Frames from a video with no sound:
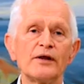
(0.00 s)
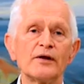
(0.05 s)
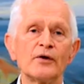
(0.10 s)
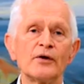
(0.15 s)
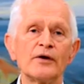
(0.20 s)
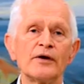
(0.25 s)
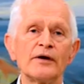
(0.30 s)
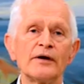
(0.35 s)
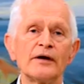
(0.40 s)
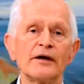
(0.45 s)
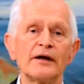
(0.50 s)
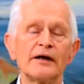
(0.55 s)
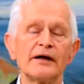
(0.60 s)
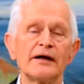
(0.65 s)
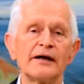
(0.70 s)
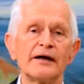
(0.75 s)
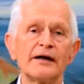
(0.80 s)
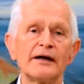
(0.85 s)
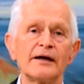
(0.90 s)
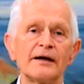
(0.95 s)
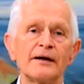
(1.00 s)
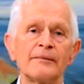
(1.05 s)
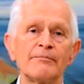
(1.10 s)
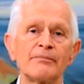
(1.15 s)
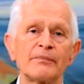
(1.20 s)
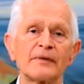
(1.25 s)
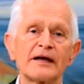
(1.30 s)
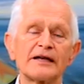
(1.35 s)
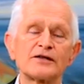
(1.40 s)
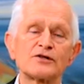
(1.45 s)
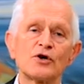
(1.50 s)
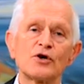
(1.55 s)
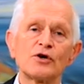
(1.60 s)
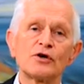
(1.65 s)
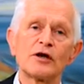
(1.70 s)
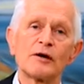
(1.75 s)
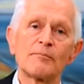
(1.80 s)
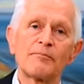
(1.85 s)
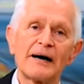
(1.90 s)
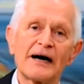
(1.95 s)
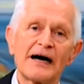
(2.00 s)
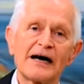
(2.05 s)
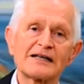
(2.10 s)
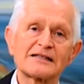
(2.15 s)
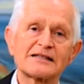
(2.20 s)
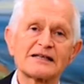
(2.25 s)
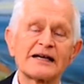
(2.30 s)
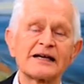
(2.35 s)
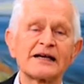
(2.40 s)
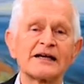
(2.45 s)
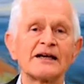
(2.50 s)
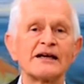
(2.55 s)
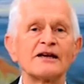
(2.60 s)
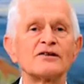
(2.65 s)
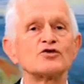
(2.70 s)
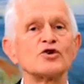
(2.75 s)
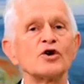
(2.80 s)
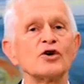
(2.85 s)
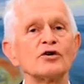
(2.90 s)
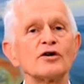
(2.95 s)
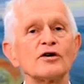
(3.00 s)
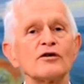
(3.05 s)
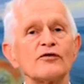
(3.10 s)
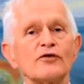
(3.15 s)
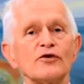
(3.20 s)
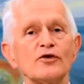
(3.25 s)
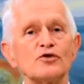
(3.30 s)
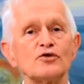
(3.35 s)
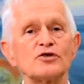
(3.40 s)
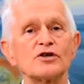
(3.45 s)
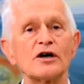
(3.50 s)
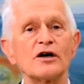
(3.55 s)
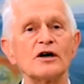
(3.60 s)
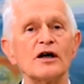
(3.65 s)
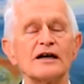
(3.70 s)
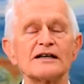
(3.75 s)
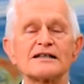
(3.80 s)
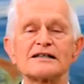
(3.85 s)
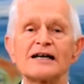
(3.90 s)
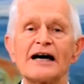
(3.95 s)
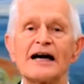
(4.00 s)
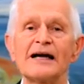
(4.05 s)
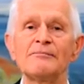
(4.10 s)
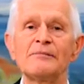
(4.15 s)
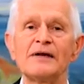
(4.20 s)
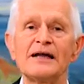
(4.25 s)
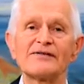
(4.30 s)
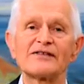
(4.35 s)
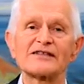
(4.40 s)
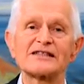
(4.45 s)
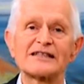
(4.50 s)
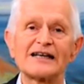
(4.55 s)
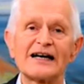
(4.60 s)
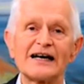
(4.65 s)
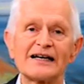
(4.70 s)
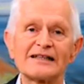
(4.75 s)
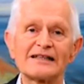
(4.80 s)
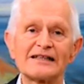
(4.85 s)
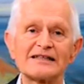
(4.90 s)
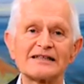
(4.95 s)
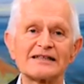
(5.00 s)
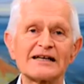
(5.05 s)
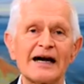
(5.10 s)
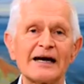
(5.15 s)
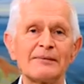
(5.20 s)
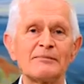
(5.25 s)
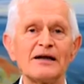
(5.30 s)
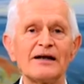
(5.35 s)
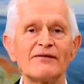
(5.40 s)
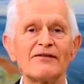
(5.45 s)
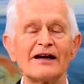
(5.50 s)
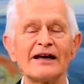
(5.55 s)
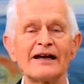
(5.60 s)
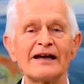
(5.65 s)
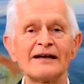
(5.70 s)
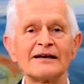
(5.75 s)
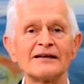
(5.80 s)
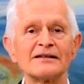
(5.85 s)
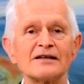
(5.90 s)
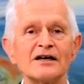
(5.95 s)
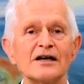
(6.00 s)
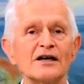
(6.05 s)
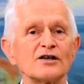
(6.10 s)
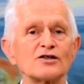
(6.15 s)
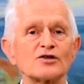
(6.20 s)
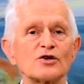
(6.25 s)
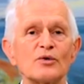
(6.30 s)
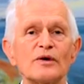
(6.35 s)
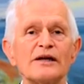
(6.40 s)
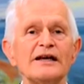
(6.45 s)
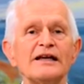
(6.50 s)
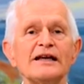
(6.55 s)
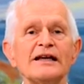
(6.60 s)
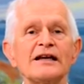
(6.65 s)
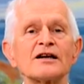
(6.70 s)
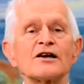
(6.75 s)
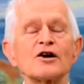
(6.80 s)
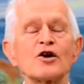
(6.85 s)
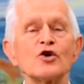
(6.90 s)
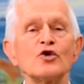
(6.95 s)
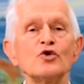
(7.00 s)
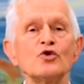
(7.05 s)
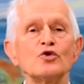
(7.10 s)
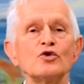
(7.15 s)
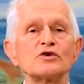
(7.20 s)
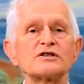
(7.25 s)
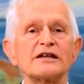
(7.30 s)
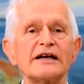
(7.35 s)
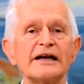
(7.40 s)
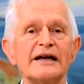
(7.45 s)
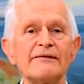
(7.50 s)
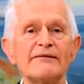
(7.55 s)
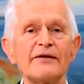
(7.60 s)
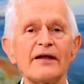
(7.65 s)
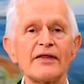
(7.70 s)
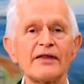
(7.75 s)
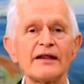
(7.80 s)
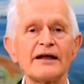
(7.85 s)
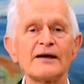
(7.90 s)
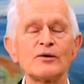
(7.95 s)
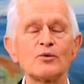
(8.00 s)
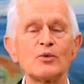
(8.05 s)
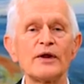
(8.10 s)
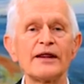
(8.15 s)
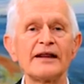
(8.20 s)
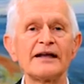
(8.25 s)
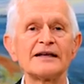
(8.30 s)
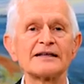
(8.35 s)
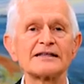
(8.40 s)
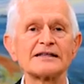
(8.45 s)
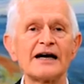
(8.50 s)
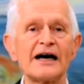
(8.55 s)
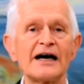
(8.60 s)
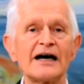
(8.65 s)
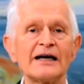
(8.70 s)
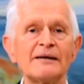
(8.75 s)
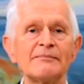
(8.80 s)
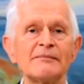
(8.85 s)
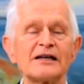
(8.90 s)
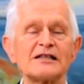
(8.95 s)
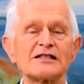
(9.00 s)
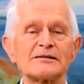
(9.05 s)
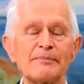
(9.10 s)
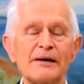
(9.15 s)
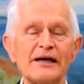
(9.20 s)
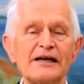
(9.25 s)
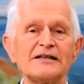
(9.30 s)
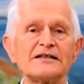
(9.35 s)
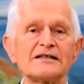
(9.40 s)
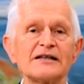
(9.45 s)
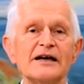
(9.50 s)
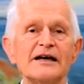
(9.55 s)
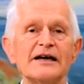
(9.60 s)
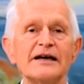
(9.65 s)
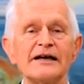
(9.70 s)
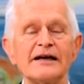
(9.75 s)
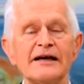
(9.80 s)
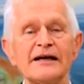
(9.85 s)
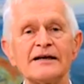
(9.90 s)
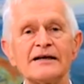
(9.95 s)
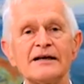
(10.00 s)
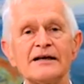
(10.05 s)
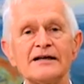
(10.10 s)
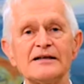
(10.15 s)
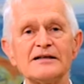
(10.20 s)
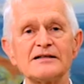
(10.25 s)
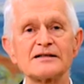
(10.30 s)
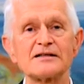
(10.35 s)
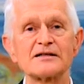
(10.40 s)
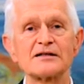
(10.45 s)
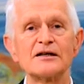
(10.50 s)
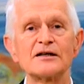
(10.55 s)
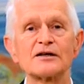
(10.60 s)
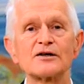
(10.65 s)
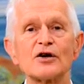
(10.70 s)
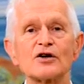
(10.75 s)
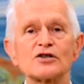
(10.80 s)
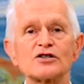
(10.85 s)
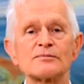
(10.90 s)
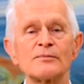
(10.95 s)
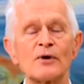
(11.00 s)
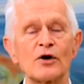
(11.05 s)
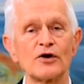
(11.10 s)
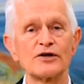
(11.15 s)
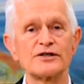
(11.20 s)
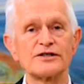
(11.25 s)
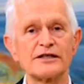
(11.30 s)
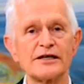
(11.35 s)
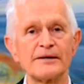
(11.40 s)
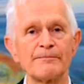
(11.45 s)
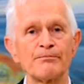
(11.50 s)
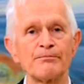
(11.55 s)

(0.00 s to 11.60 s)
an eternal past and an eternal future. Time never started, time never ended. So he includes everything within time and space in his cosmology.